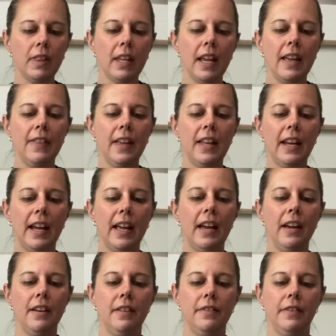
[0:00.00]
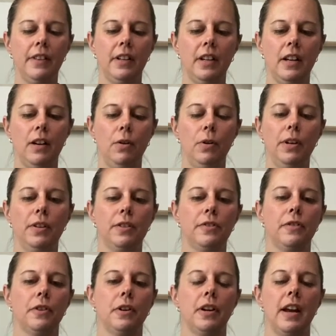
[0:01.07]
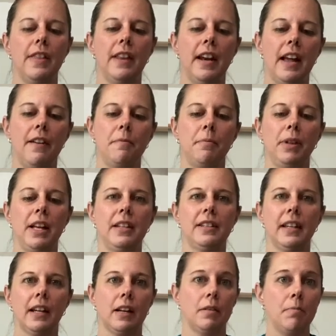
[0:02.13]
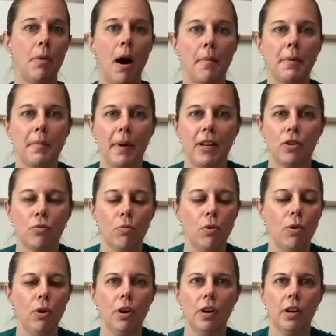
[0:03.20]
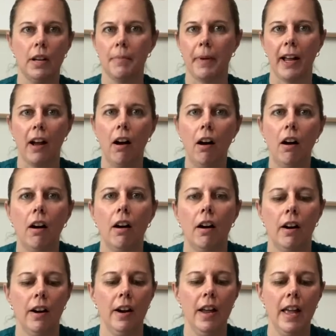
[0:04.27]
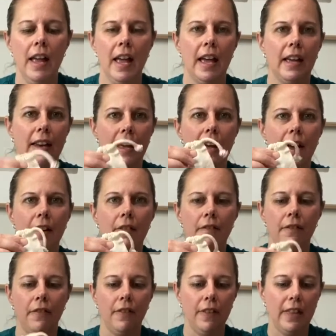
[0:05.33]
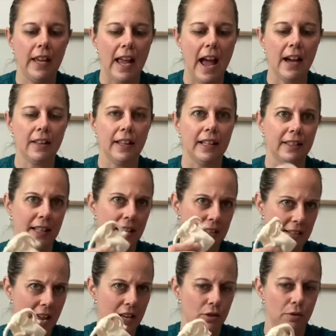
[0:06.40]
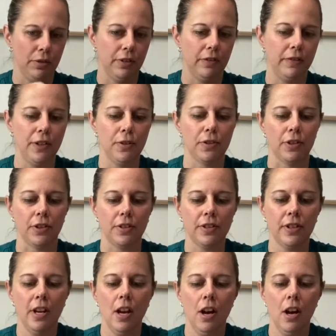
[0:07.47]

and then I have oils and then I have blends I can pop in my drawer, in my car, and they act like as natural diffusers.